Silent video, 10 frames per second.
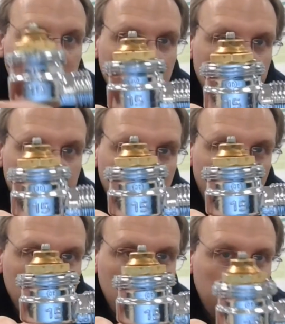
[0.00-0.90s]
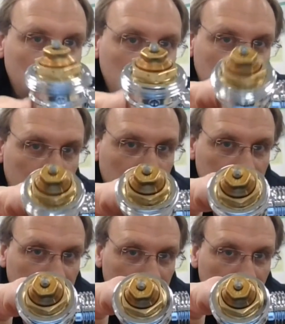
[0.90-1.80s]
remember, if you set this
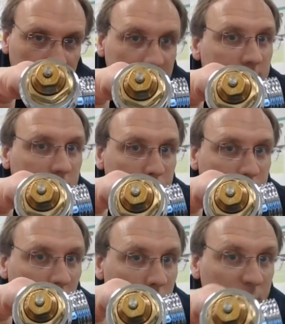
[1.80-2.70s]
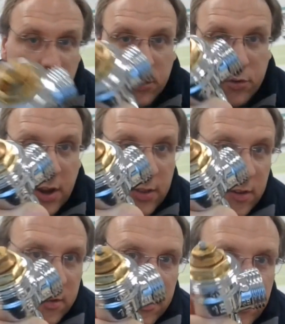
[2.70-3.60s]
at 30 liters per hour for, say,
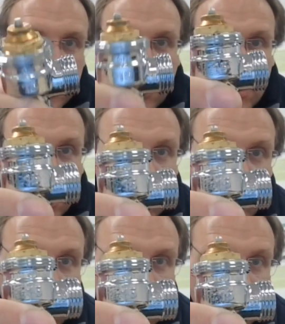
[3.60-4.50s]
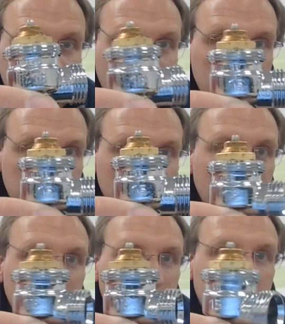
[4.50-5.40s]
this 700 watt radiator,
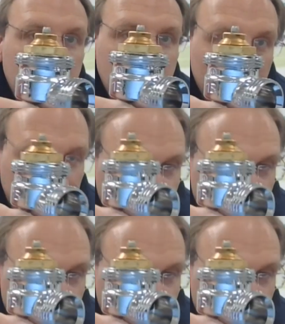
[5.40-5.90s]
it will be